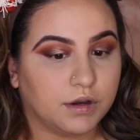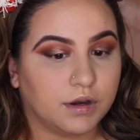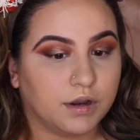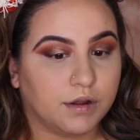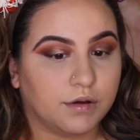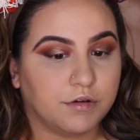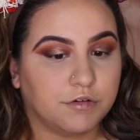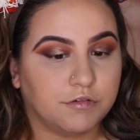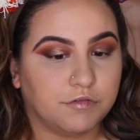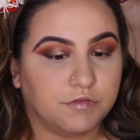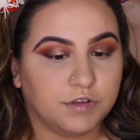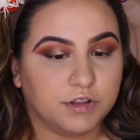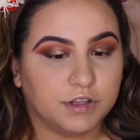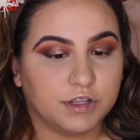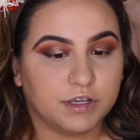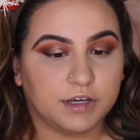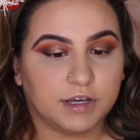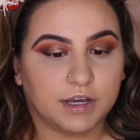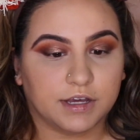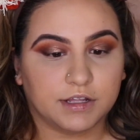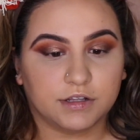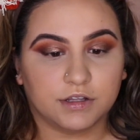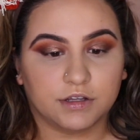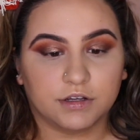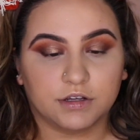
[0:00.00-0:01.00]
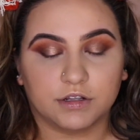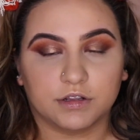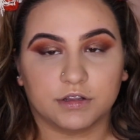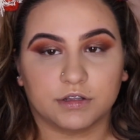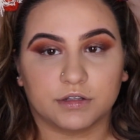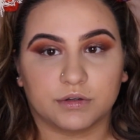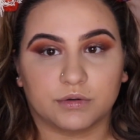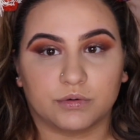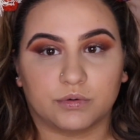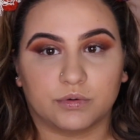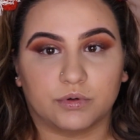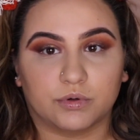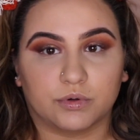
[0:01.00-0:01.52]
Now I feel like I look a
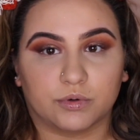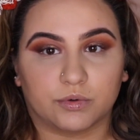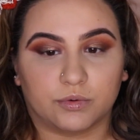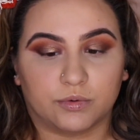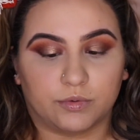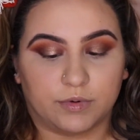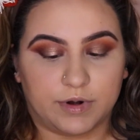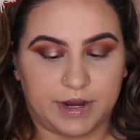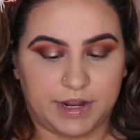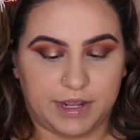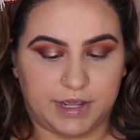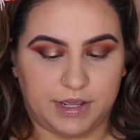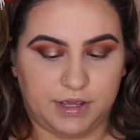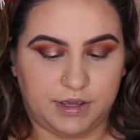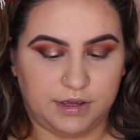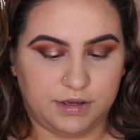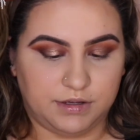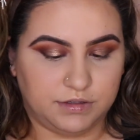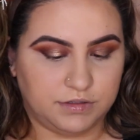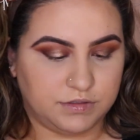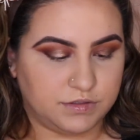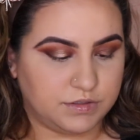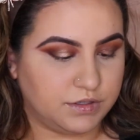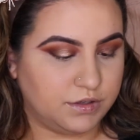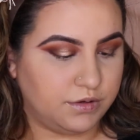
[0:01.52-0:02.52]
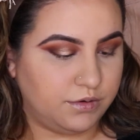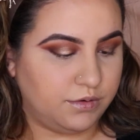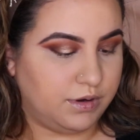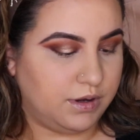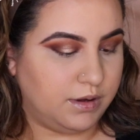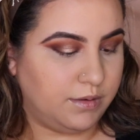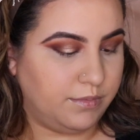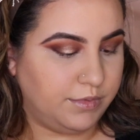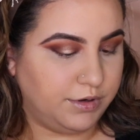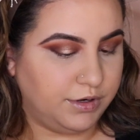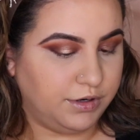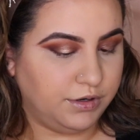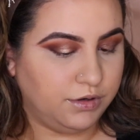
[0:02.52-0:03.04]
little gray, so
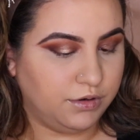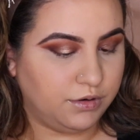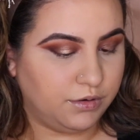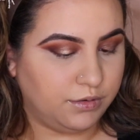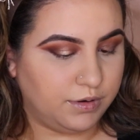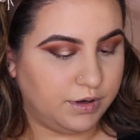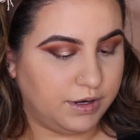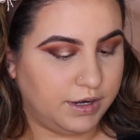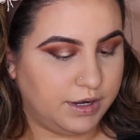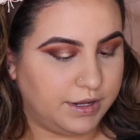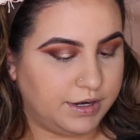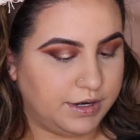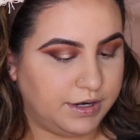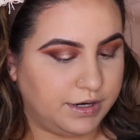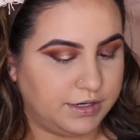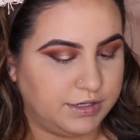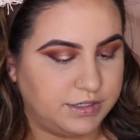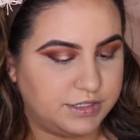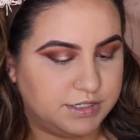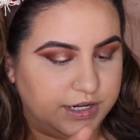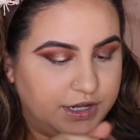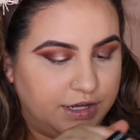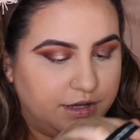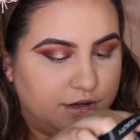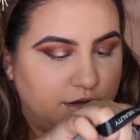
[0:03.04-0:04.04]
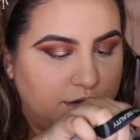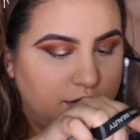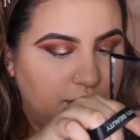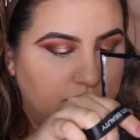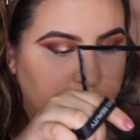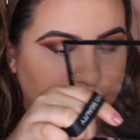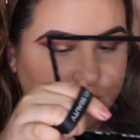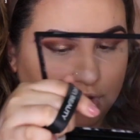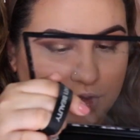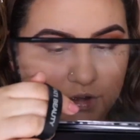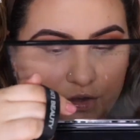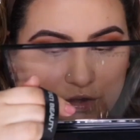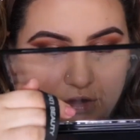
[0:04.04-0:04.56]
I'm going to go ahead and take
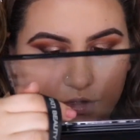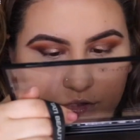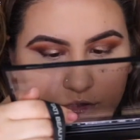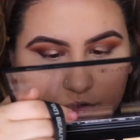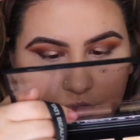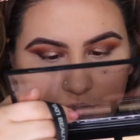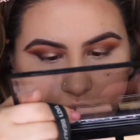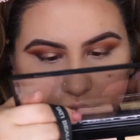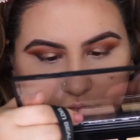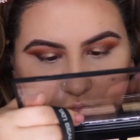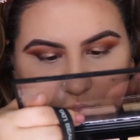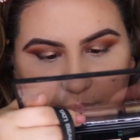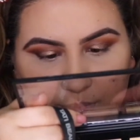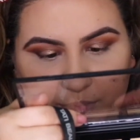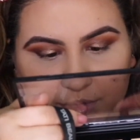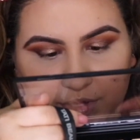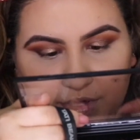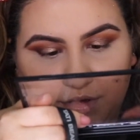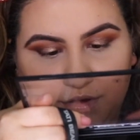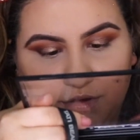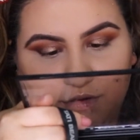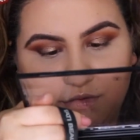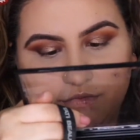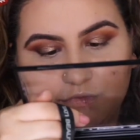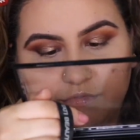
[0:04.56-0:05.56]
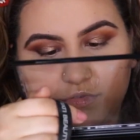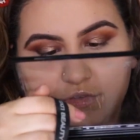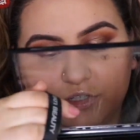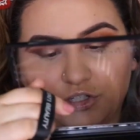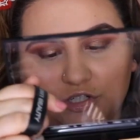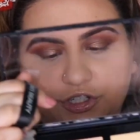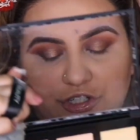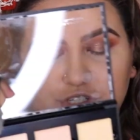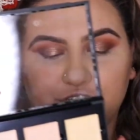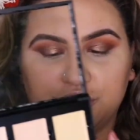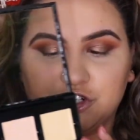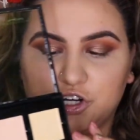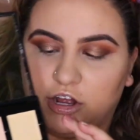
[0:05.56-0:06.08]
a little bit of
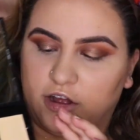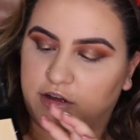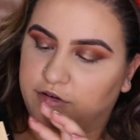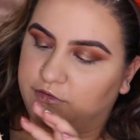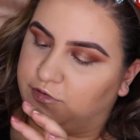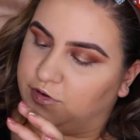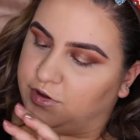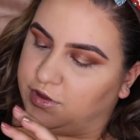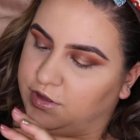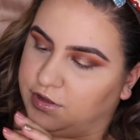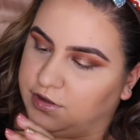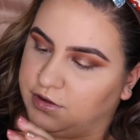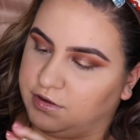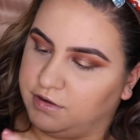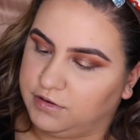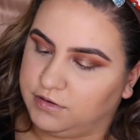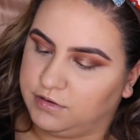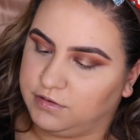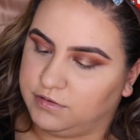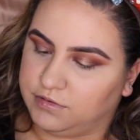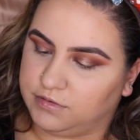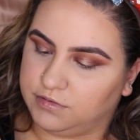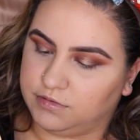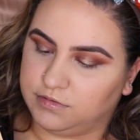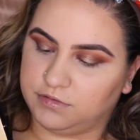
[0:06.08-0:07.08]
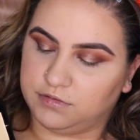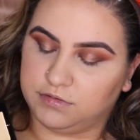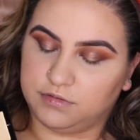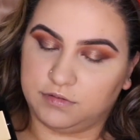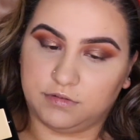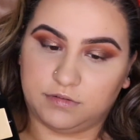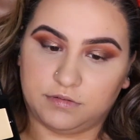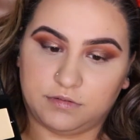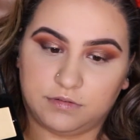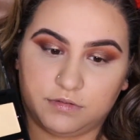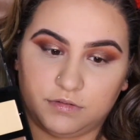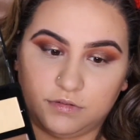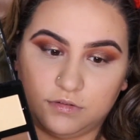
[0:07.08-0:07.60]
Java,
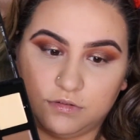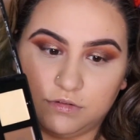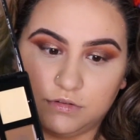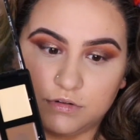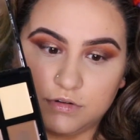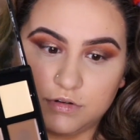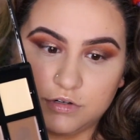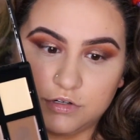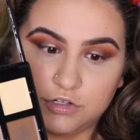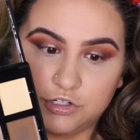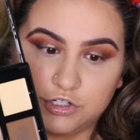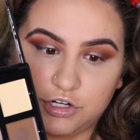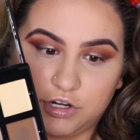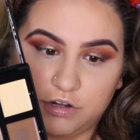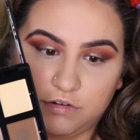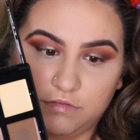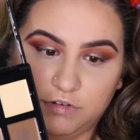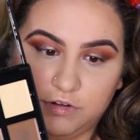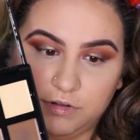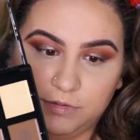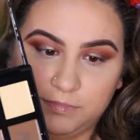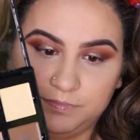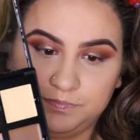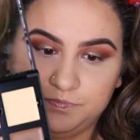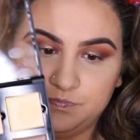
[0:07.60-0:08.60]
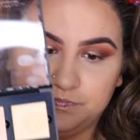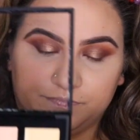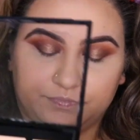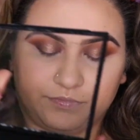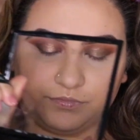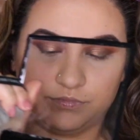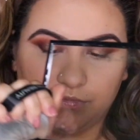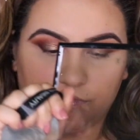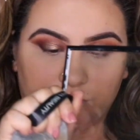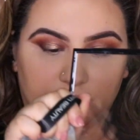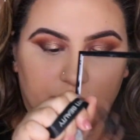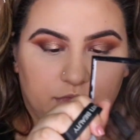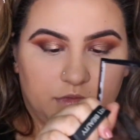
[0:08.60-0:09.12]

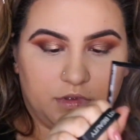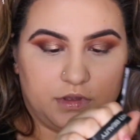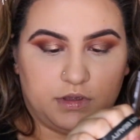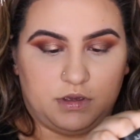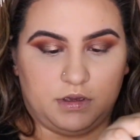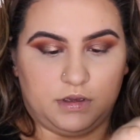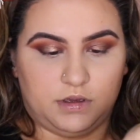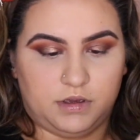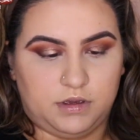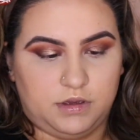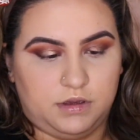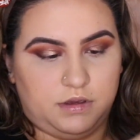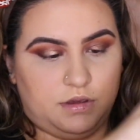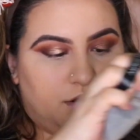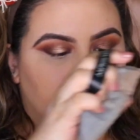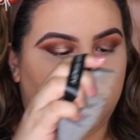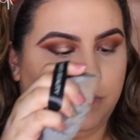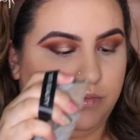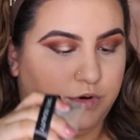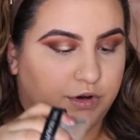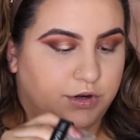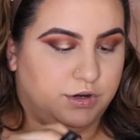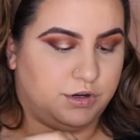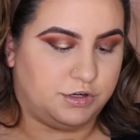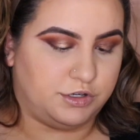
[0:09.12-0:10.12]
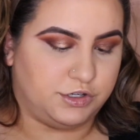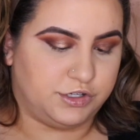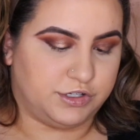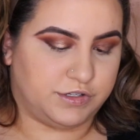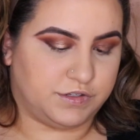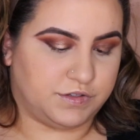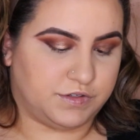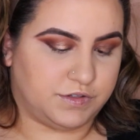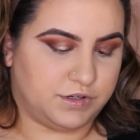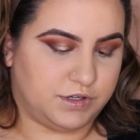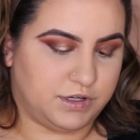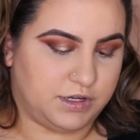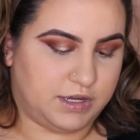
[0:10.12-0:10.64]
and we're going to
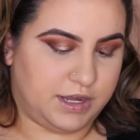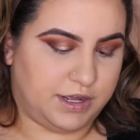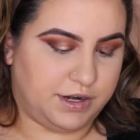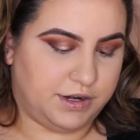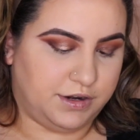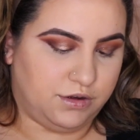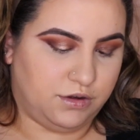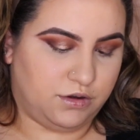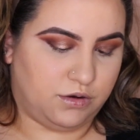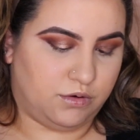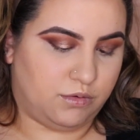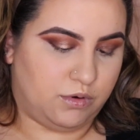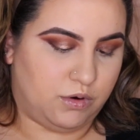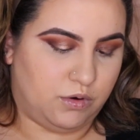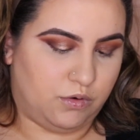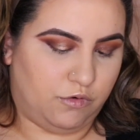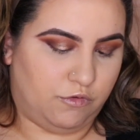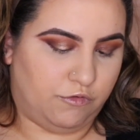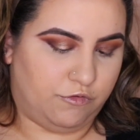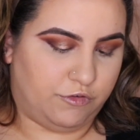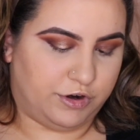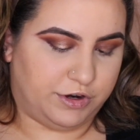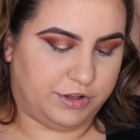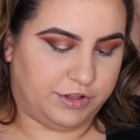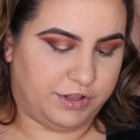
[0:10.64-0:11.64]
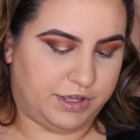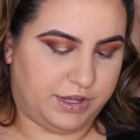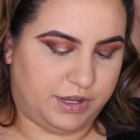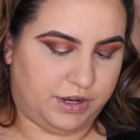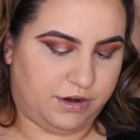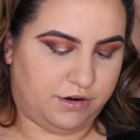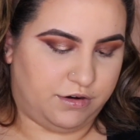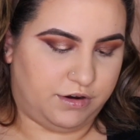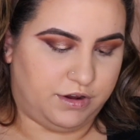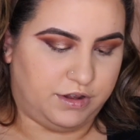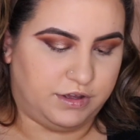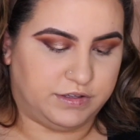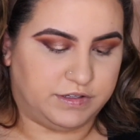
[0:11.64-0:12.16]
just kind of go over the
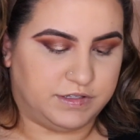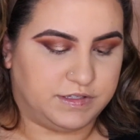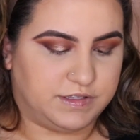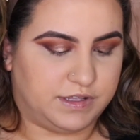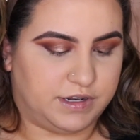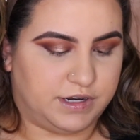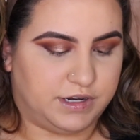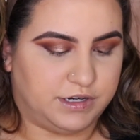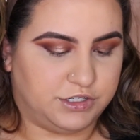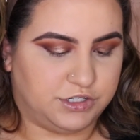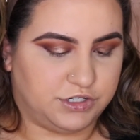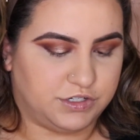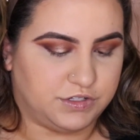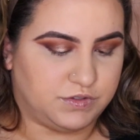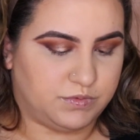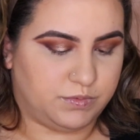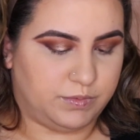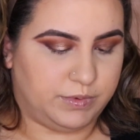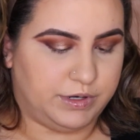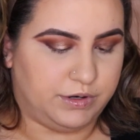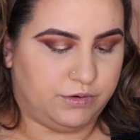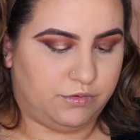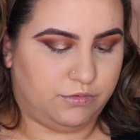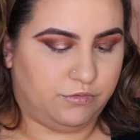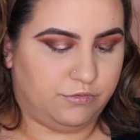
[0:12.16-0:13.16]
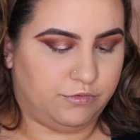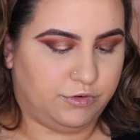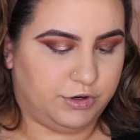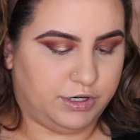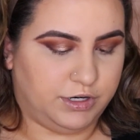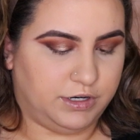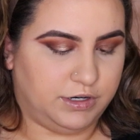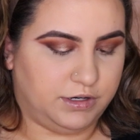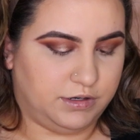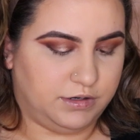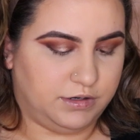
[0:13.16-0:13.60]
areas that I just went over.